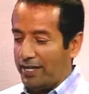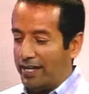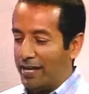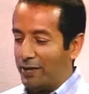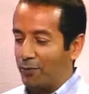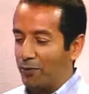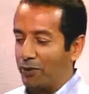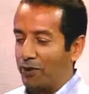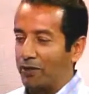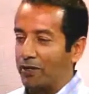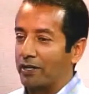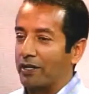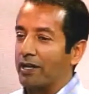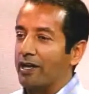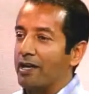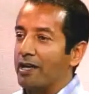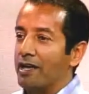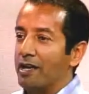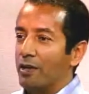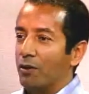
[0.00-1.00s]
Network,
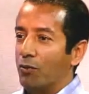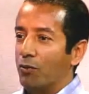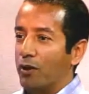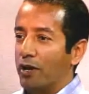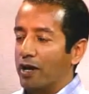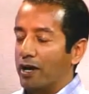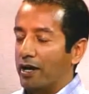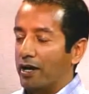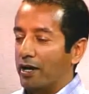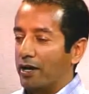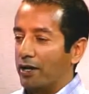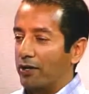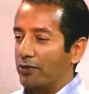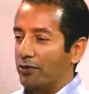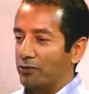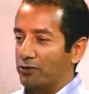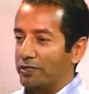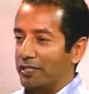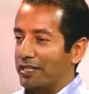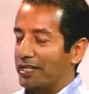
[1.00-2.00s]
where
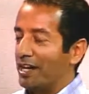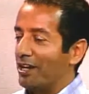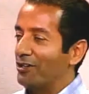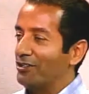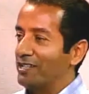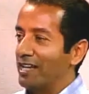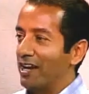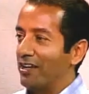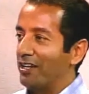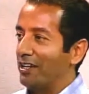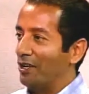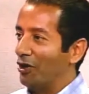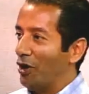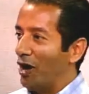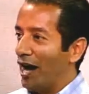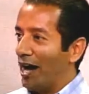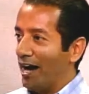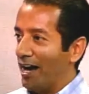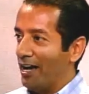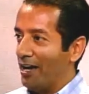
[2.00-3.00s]
there's an entire town in
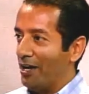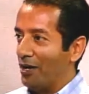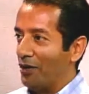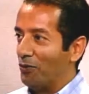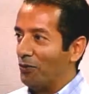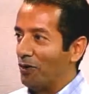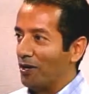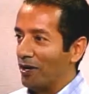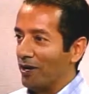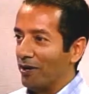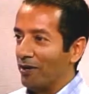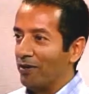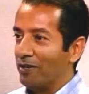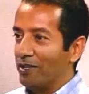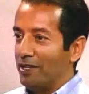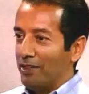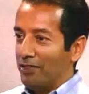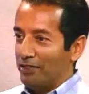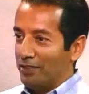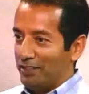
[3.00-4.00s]
Ohio where
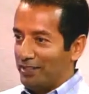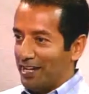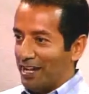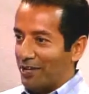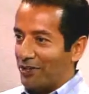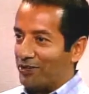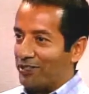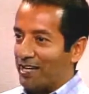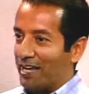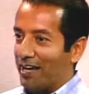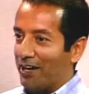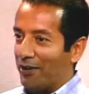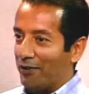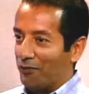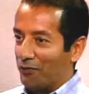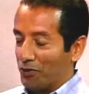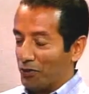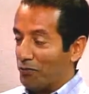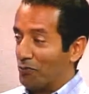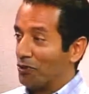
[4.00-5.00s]
the entire town,
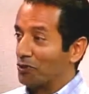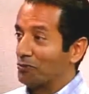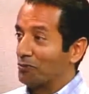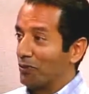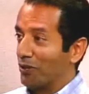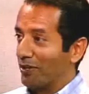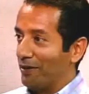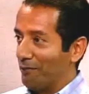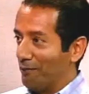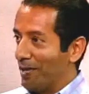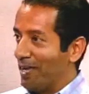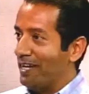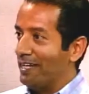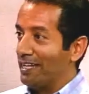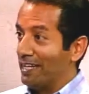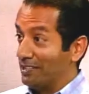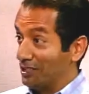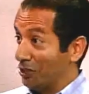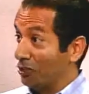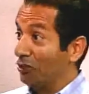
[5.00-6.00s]
for the most part,
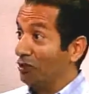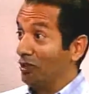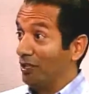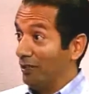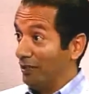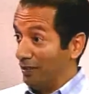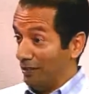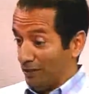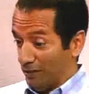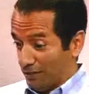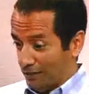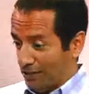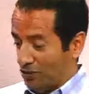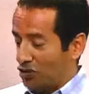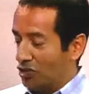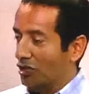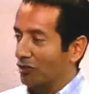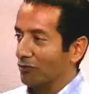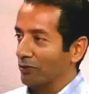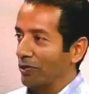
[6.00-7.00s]
meditates, including the
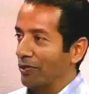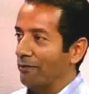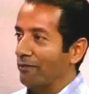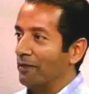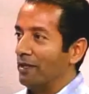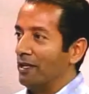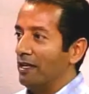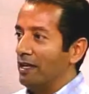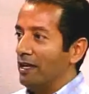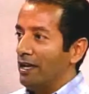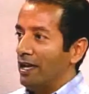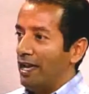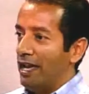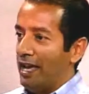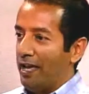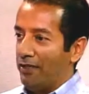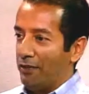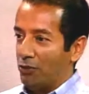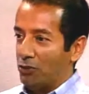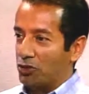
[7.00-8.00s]
children.
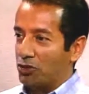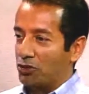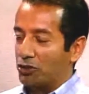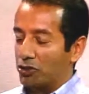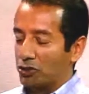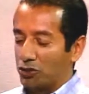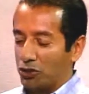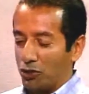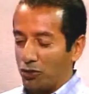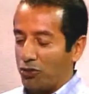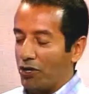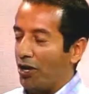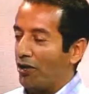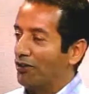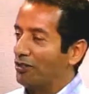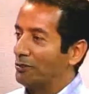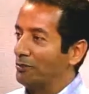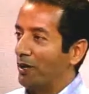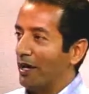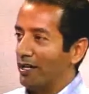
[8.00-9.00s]
And they were showing all
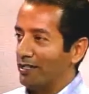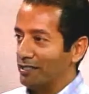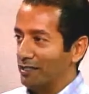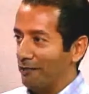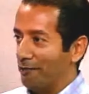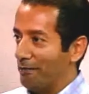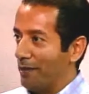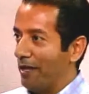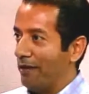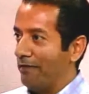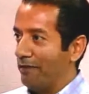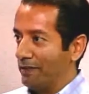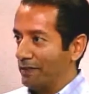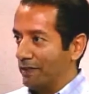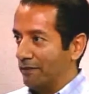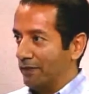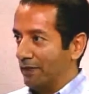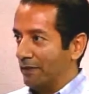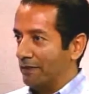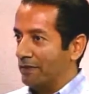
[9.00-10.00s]
these positive benefits
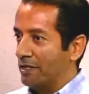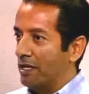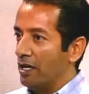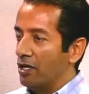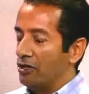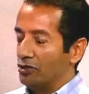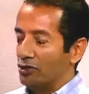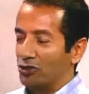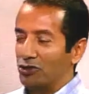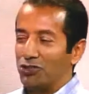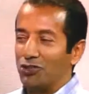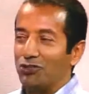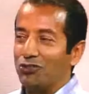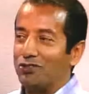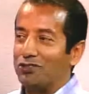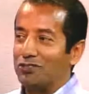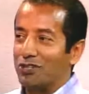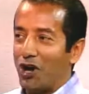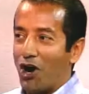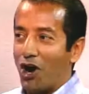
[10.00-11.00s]
of this. So
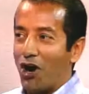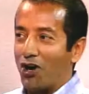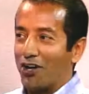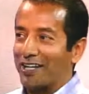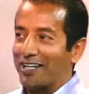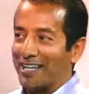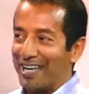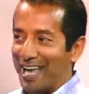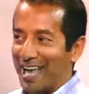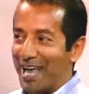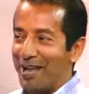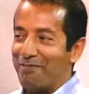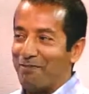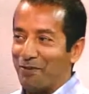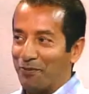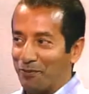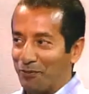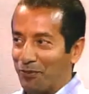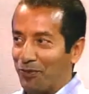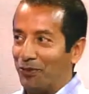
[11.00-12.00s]
students are
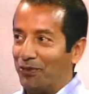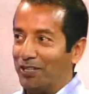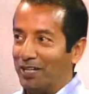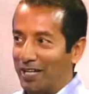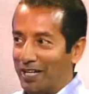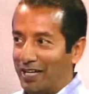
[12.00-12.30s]
capable